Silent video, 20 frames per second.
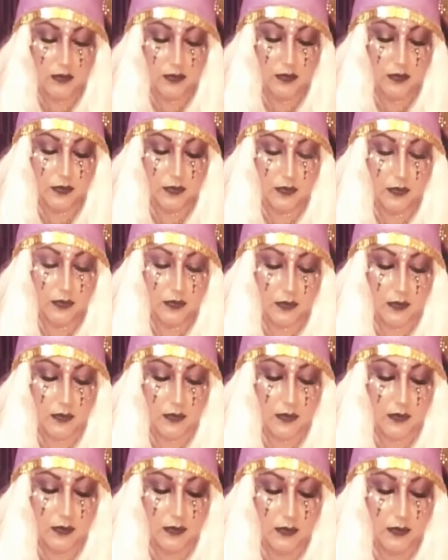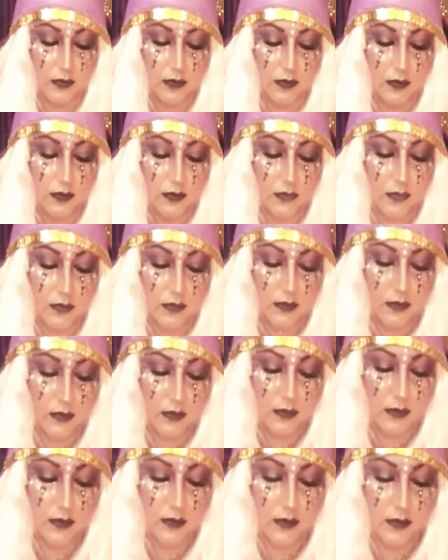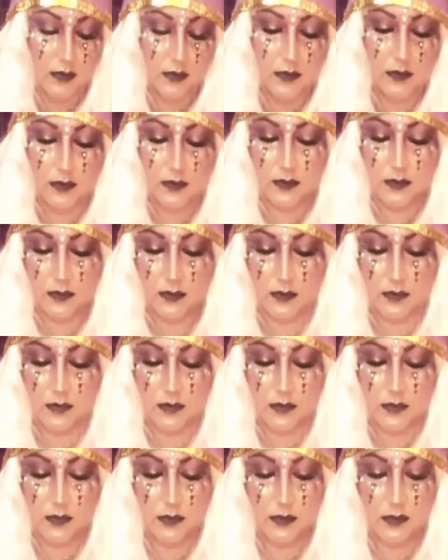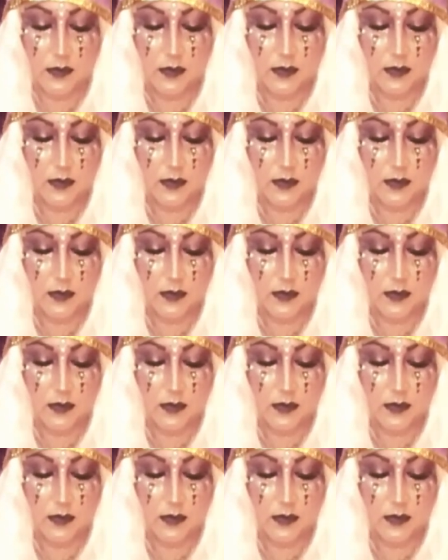No one is speaking in this clip.